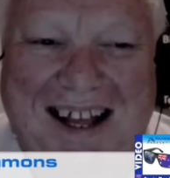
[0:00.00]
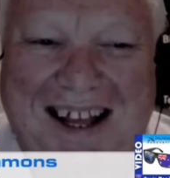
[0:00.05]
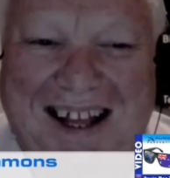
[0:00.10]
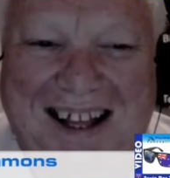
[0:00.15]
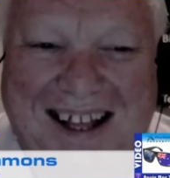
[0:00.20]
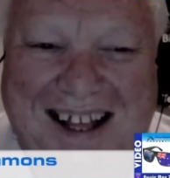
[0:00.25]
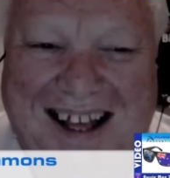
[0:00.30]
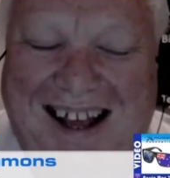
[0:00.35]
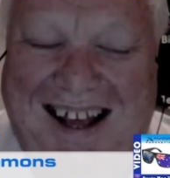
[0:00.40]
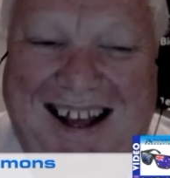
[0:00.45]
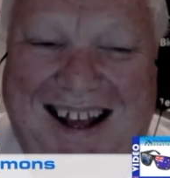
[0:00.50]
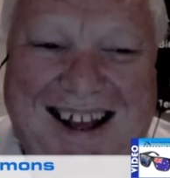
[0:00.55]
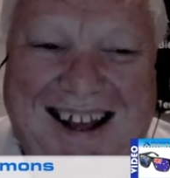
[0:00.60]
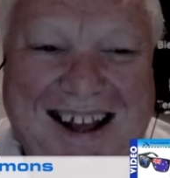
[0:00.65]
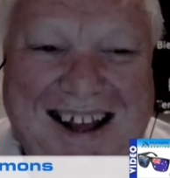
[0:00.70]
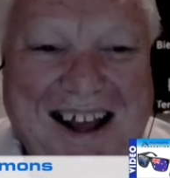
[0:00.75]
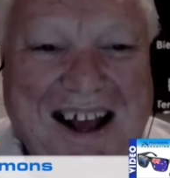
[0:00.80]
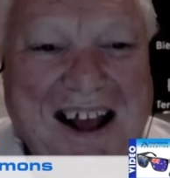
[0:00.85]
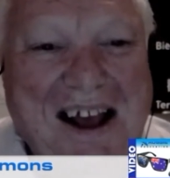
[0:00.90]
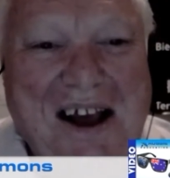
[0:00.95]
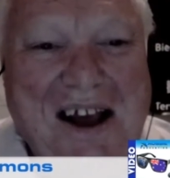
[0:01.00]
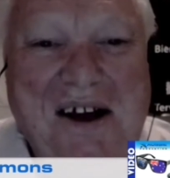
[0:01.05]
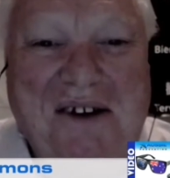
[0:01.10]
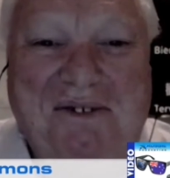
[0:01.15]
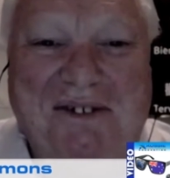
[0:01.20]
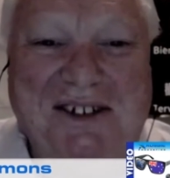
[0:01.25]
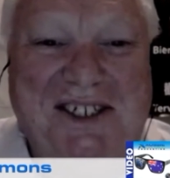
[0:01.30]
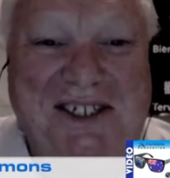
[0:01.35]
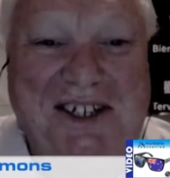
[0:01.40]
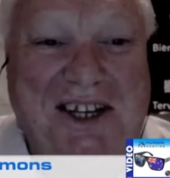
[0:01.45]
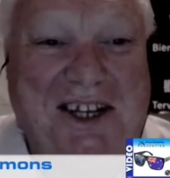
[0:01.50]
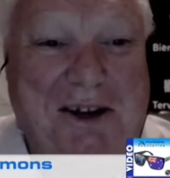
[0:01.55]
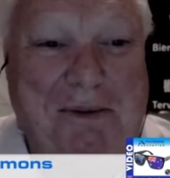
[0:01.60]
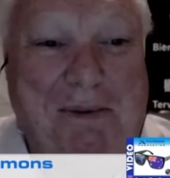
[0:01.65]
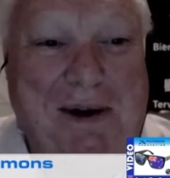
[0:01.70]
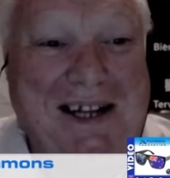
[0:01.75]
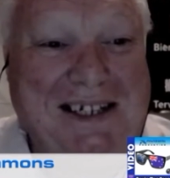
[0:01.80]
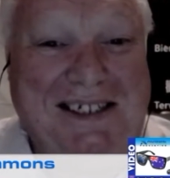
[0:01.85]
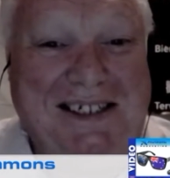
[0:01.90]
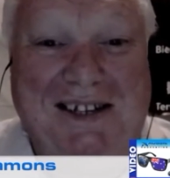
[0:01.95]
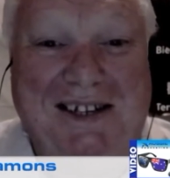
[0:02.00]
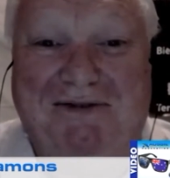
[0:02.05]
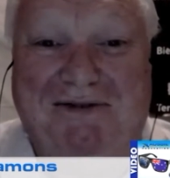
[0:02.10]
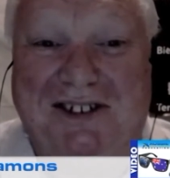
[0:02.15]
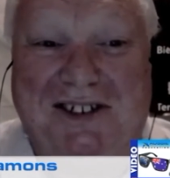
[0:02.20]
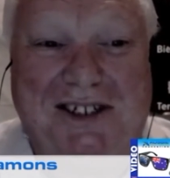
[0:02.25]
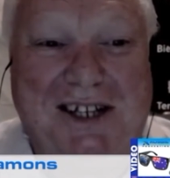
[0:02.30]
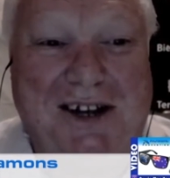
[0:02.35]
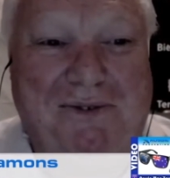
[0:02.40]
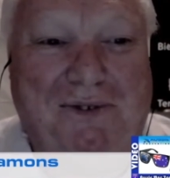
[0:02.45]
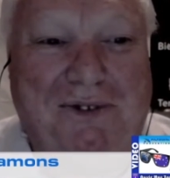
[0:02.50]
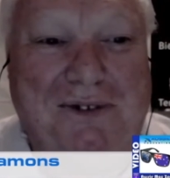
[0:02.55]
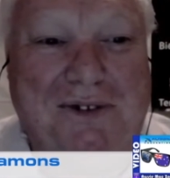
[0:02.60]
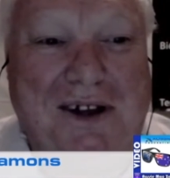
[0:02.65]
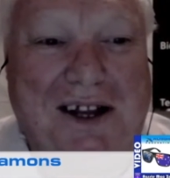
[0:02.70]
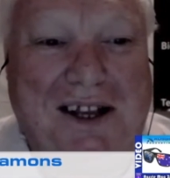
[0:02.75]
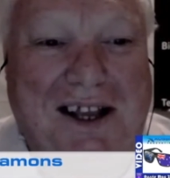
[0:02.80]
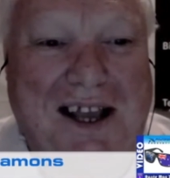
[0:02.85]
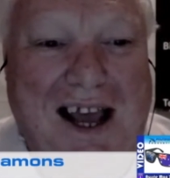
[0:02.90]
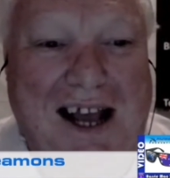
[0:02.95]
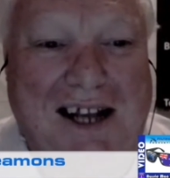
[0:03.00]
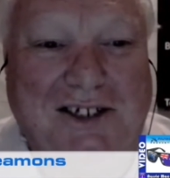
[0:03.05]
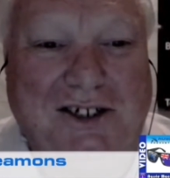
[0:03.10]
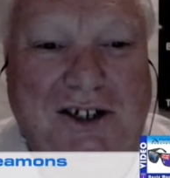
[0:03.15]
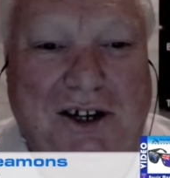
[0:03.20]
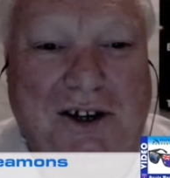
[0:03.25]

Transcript: Yeah. We see capacity for several cash